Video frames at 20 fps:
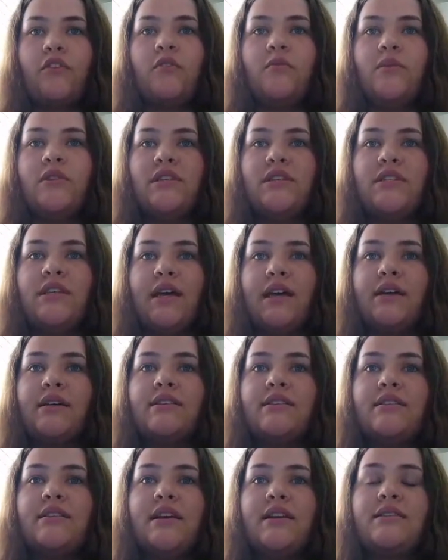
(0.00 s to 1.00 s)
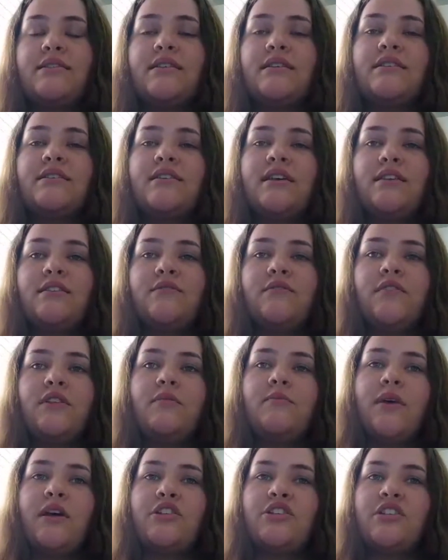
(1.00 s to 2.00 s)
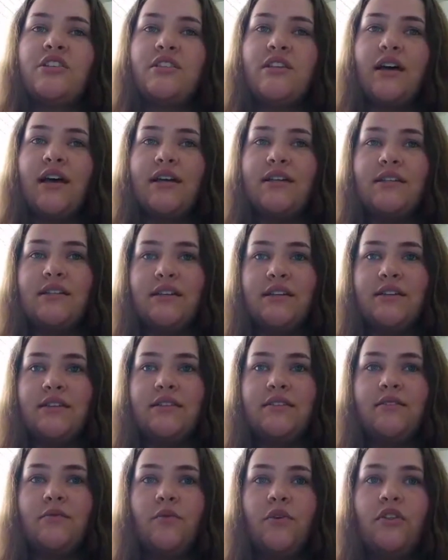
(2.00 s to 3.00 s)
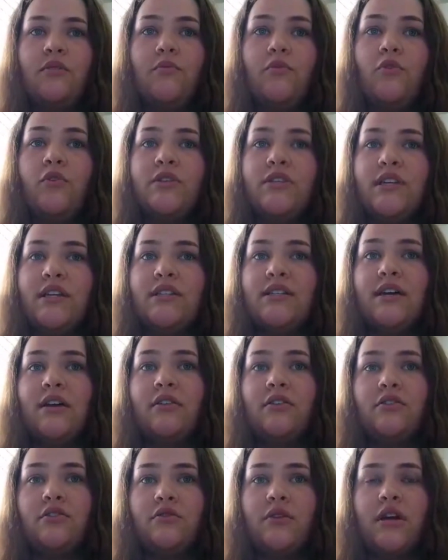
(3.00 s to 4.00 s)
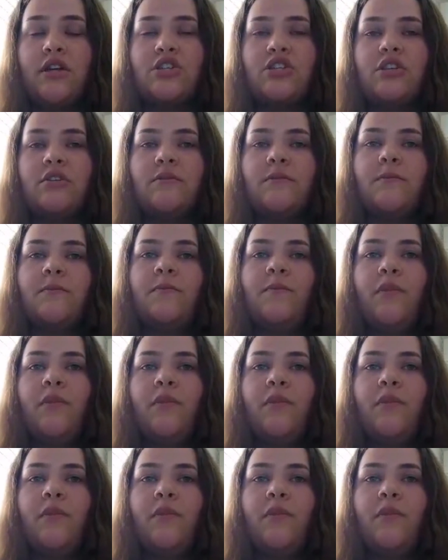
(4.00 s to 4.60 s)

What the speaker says: rhythm in the text and successfully meshes ideas with more detail and direction.